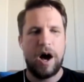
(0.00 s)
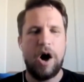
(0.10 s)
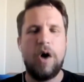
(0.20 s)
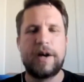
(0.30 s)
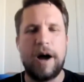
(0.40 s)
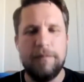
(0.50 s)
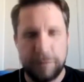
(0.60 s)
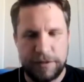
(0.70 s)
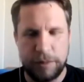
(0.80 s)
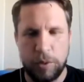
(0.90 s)
are
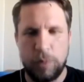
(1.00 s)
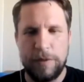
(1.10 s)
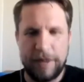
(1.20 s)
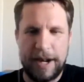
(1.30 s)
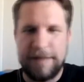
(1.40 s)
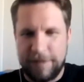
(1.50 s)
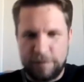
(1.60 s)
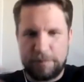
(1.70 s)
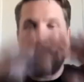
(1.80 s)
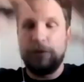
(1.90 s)
comfortable with a level
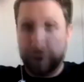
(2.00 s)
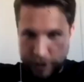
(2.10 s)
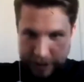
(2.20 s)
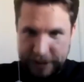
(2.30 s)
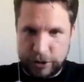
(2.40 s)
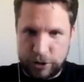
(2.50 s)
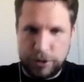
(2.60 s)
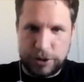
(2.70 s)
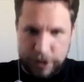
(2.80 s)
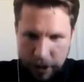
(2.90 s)
of boundaries. It's
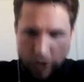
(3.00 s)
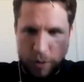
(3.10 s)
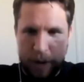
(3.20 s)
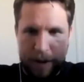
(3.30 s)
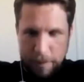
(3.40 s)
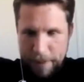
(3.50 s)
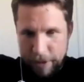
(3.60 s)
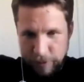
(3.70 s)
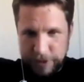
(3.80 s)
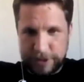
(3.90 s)
good to know where our
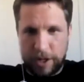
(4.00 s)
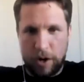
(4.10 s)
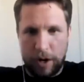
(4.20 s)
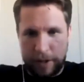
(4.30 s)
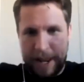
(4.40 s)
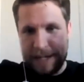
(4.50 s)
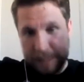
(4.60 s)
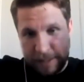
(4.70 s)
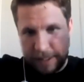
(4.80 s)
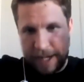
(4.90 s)
boundaries start and
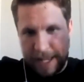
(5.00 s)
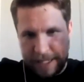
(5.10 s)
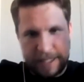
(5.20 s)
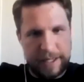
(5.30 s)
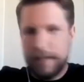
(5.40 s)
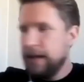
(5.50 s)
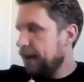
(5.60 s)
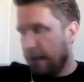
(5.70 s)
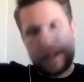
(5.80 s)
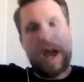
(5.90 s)
end, and they
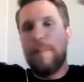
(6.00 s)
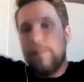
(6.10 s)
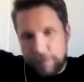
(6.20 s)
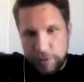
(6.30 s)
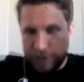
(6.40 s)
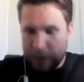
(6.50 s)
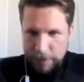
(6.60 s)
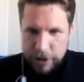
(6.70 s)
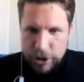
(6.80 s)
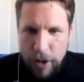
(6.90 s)
come through
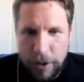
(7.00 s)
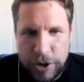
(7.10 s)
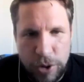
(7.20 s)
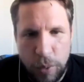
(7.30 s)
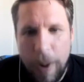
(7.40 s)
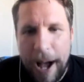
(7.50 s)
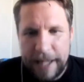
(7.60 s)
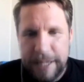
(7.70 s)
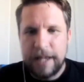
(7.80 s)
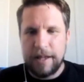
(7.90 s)
some instructional
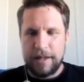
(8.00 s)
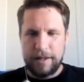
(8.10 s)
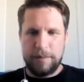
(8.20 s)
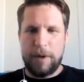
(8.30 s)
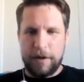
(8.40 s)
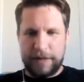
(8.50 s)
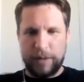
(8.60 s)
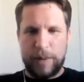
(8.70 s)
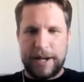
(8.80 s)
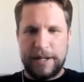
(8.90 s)
way. But I
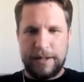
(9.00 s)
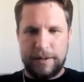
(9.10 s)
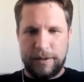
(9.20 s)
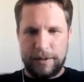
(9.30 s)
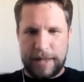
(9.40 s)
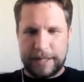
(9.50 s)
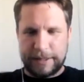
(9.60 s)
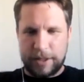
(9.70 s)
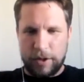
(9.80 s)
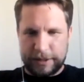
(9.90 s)
think when that
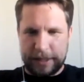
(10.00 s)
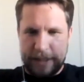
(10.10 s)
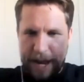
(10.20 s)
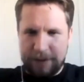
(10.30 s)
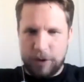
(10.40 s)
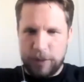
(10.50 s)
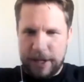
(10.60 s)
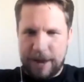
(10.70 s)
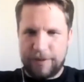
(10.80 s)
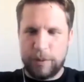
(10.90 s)
starts to narrow
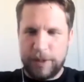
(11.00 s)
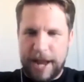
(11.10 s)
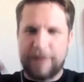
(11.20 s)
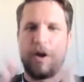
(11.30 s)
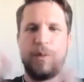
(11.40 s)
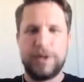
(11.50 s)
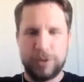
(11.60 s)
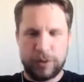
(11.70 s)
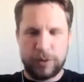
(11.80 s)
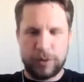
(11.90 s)
and narrow and narrow, and
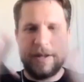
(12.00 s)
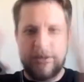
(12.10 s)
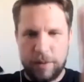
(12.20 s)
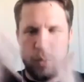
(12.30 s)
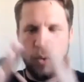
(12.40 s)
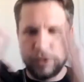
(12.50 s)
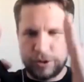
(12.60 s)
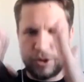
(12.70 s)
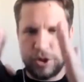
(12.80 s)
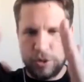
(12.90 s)
you're getting the what
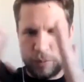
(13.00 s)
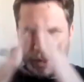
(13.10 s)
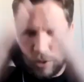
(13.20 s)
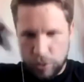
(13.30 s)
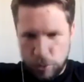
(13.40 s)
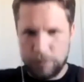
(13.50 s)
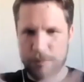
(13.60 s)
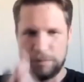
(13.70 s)
to do when you're